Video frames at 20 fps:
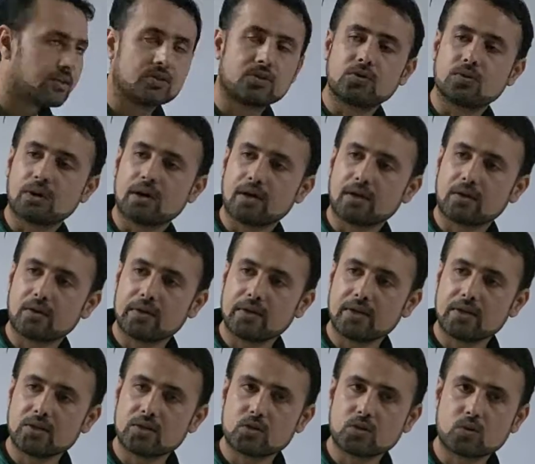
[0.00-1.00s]
you are
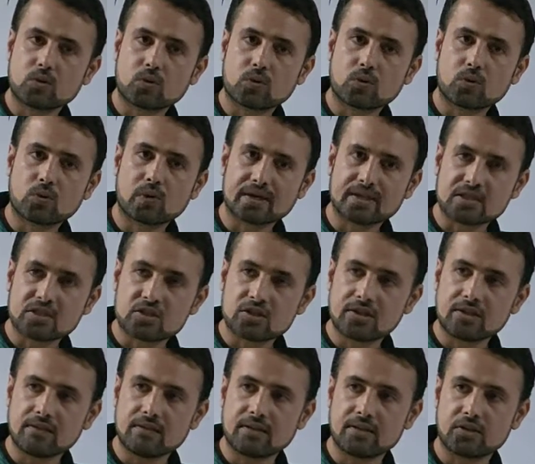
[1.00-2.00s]
going to
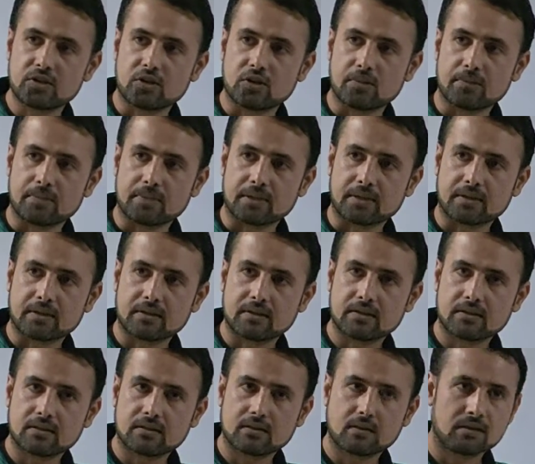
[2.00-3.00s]
question the topic,
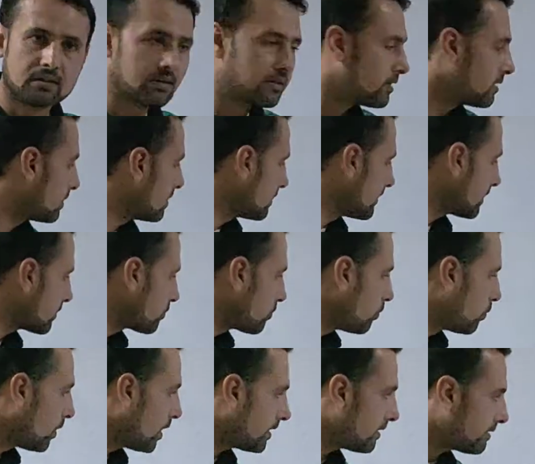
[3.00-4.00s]
that
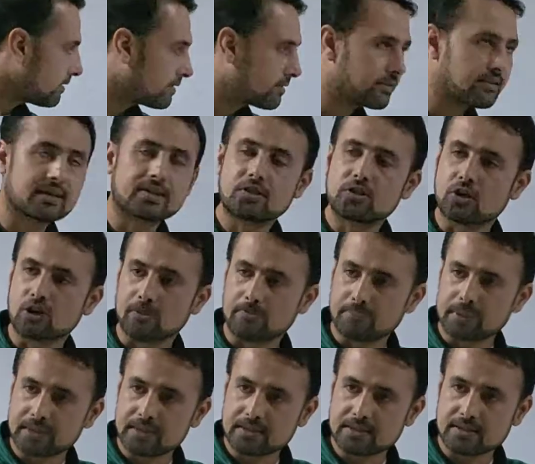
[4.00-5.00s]
what the
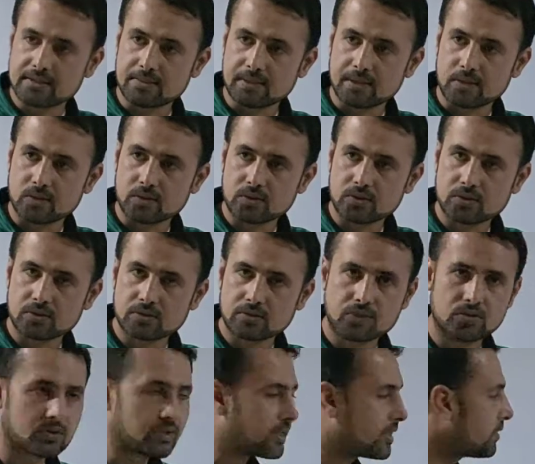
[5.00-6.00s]
topic is about.
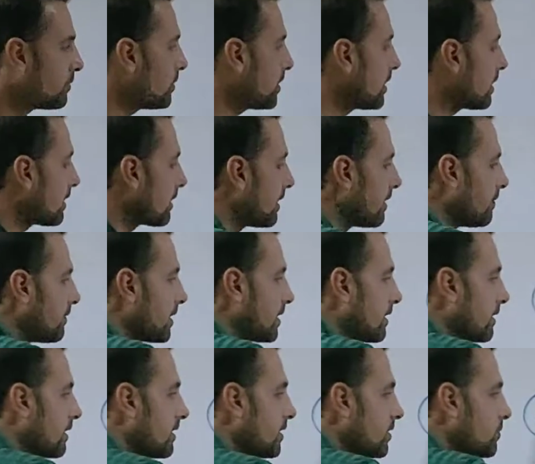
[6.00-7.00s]
Today we are having
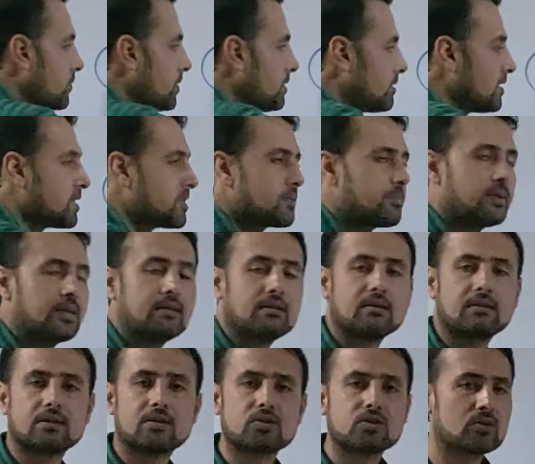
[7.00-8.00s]
advertisement,
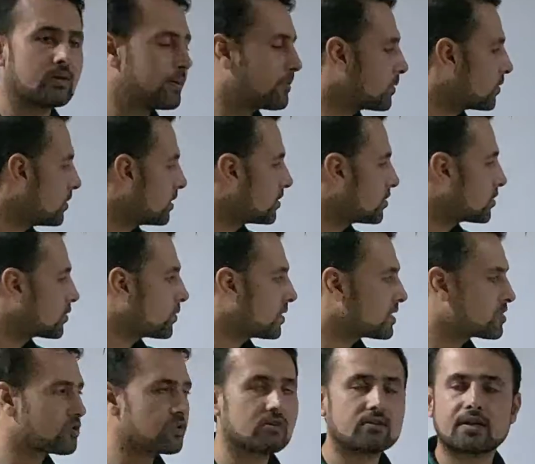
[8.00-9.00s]
so I am going to
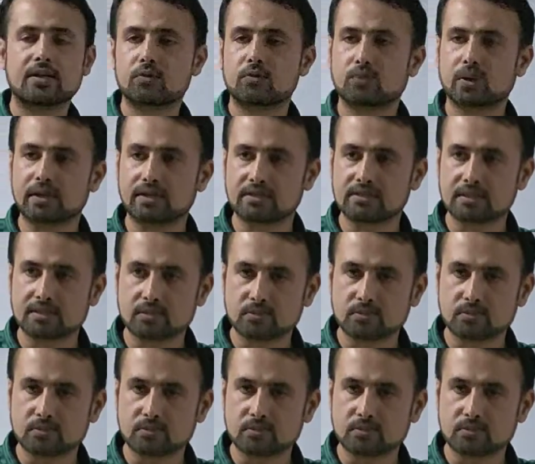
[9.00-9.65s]
question that what is